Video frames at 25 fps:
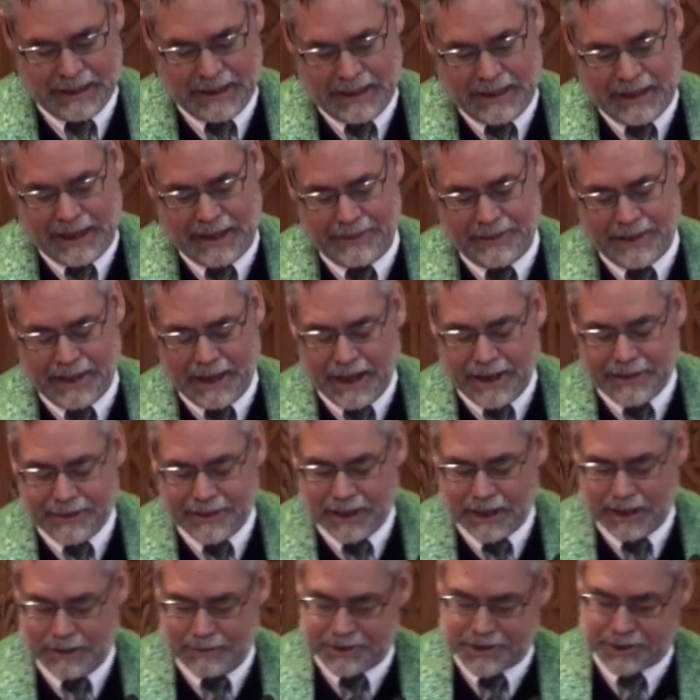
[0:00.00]
And then I
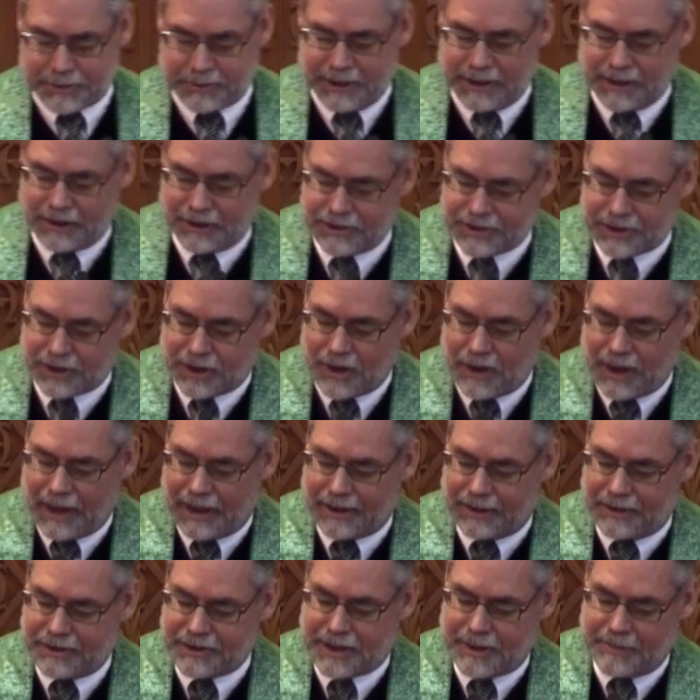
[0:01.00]
think it was 3 years ago I
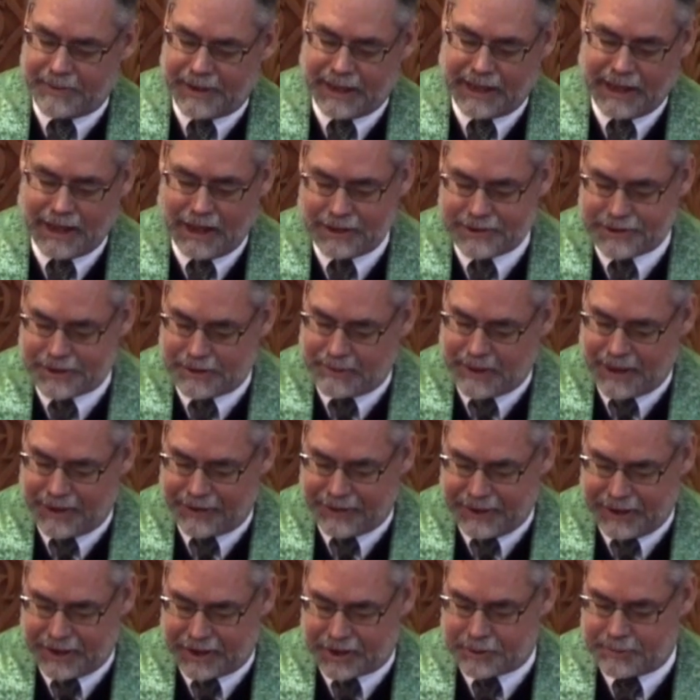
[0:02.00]
learned something else about
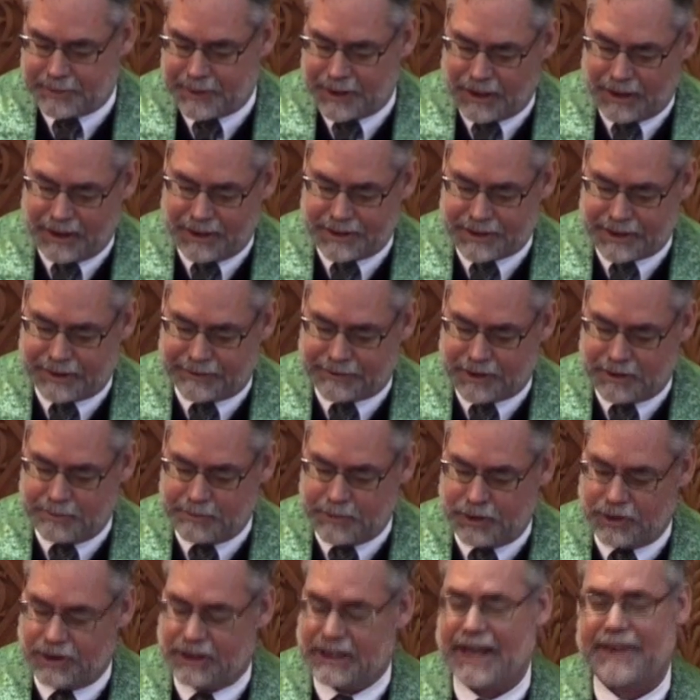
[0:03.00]
the experience of
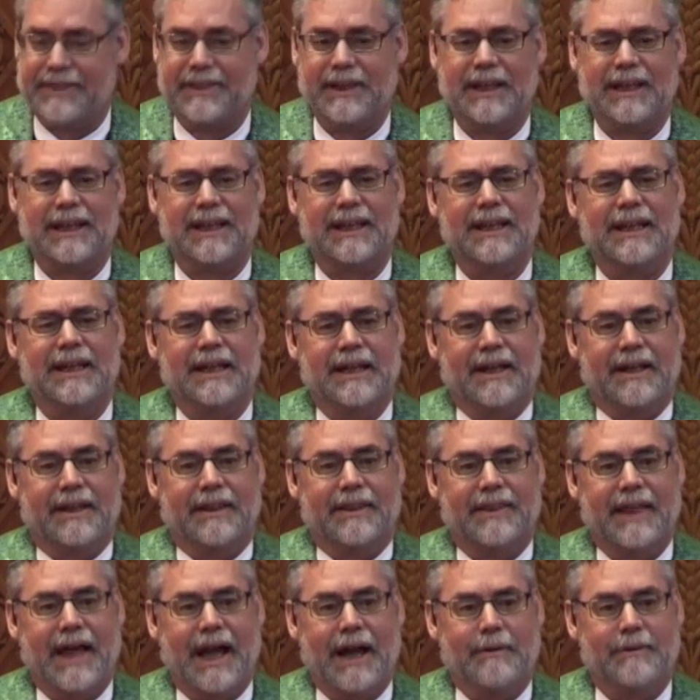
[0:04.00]
communion. I think
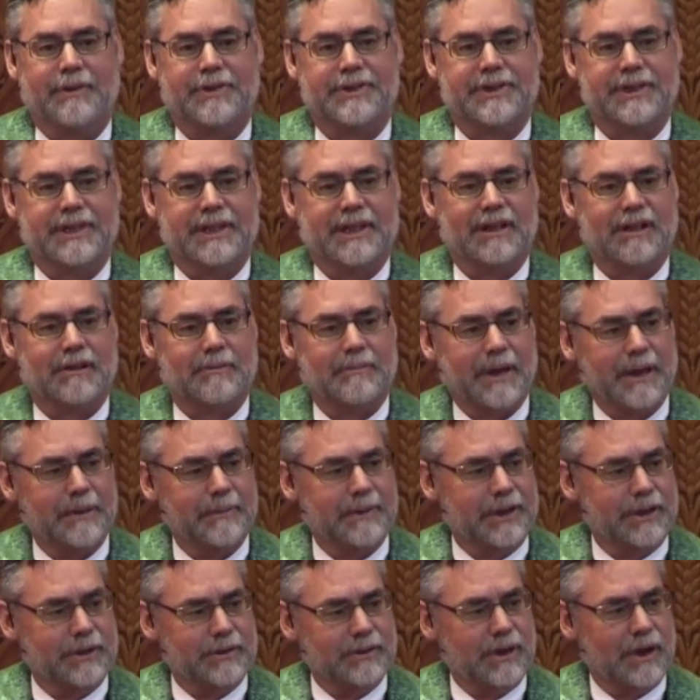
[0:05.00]
that was the year, maybe
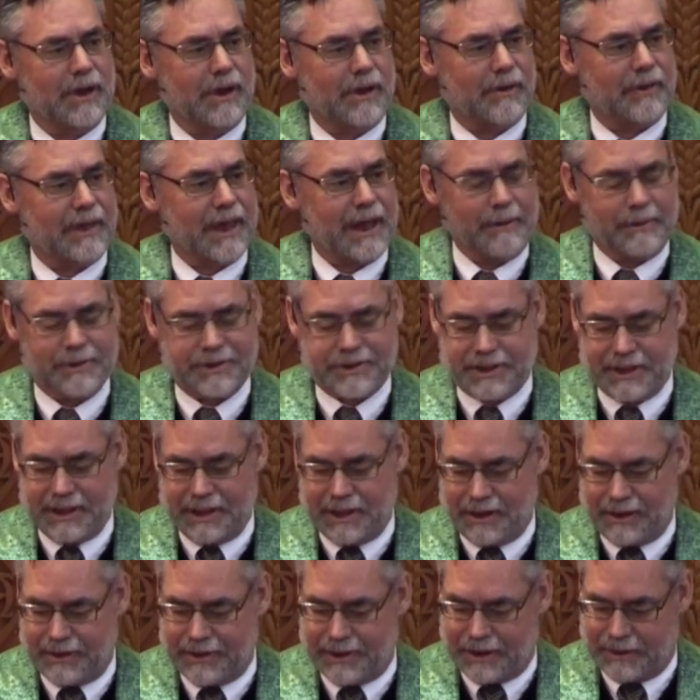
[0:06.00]
you know, that was the
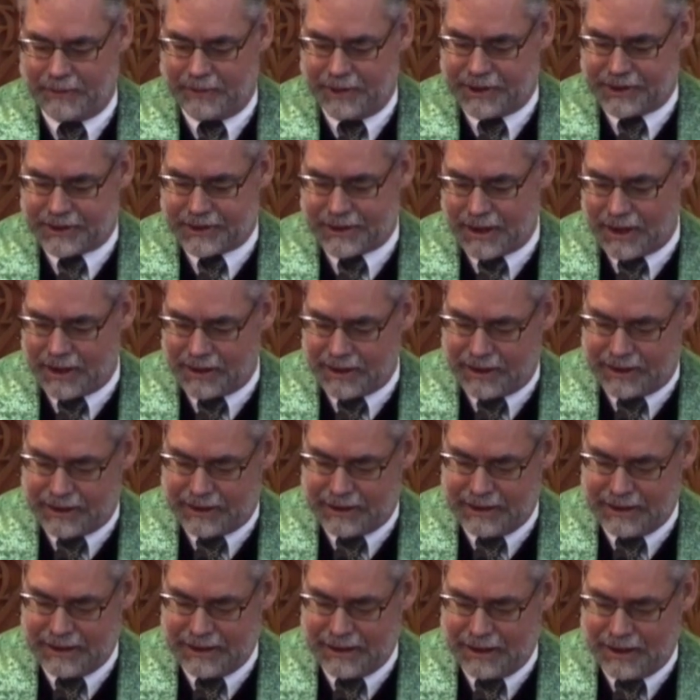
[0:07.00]
year that we started
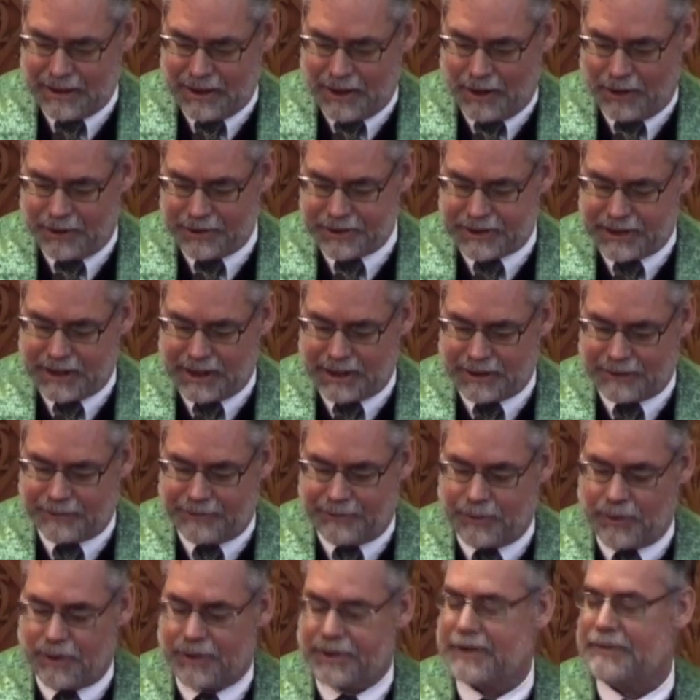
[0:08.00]
hosting the
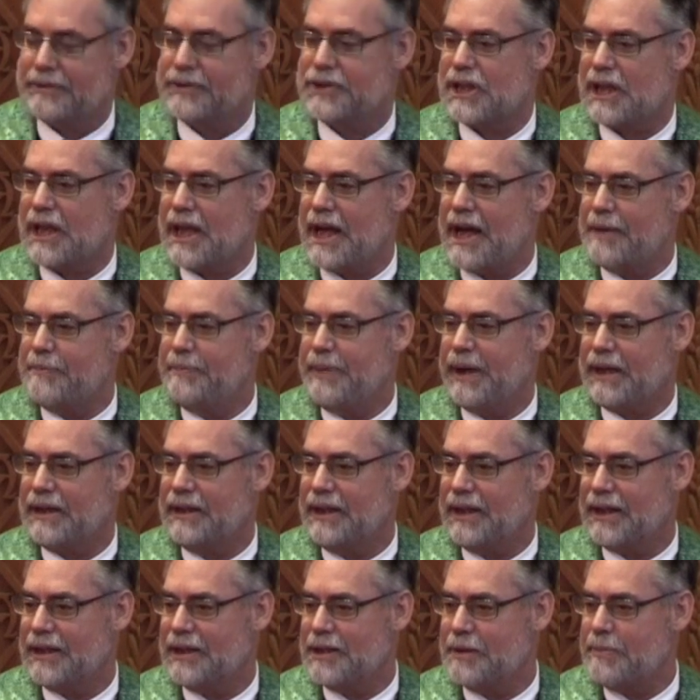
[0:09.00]
4th of July
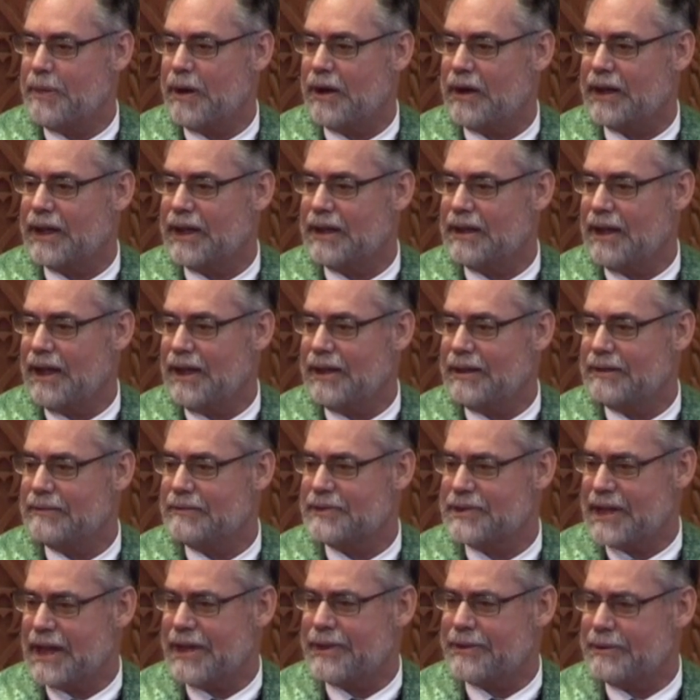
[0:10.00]
picnic in the parking lot.
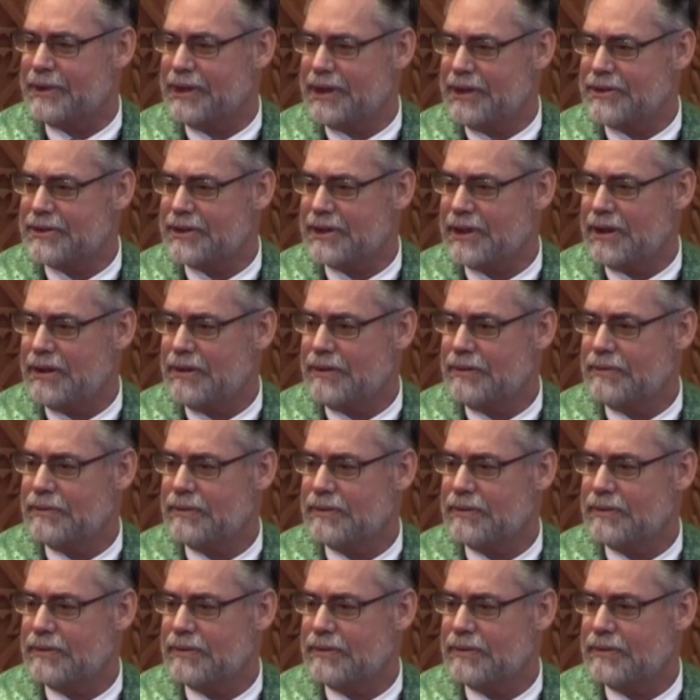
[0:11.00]
Was that 3 years ago?